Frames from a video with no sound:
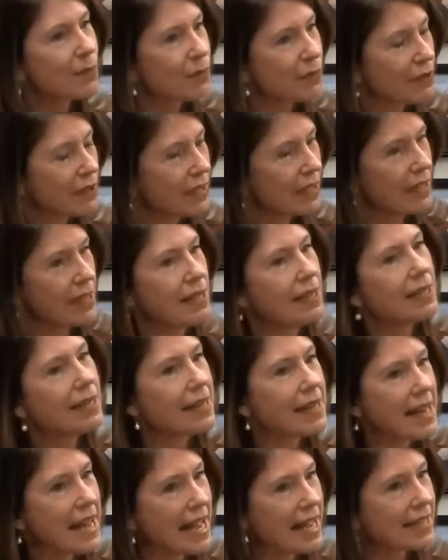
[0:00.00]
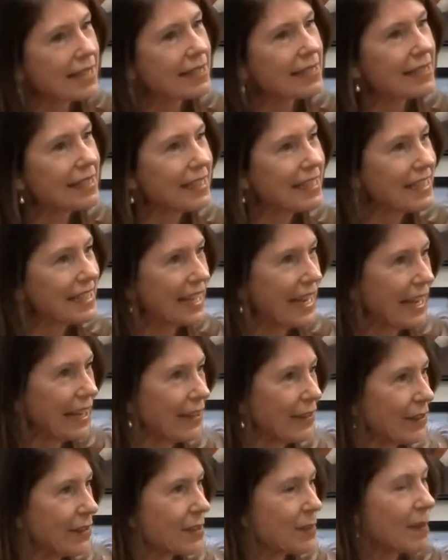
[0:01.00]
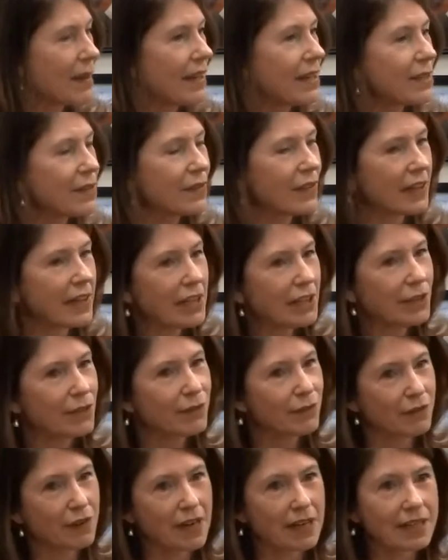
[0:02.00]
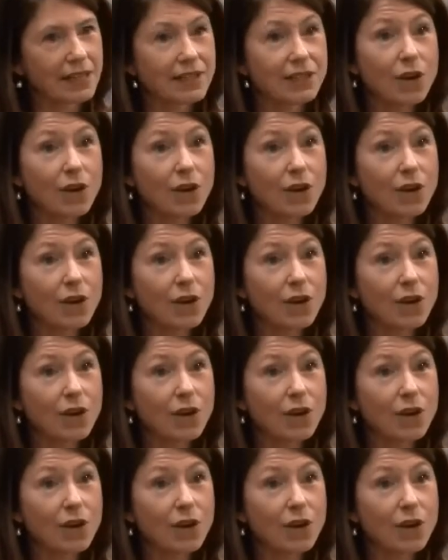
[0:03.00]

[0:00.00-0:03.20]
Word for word: pretty nasty tales about his very good friends.